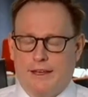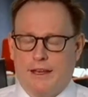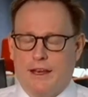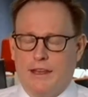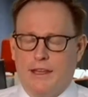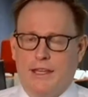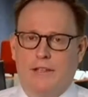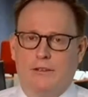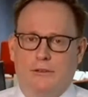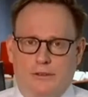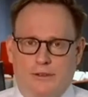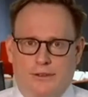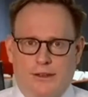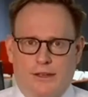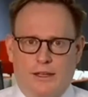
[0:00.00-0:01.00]
in
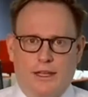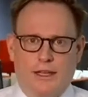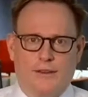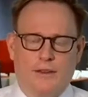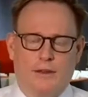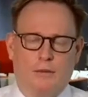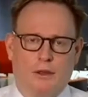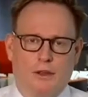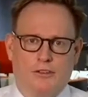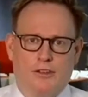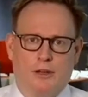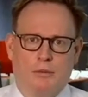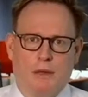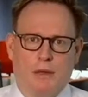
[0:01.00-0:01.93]
yields in the emerging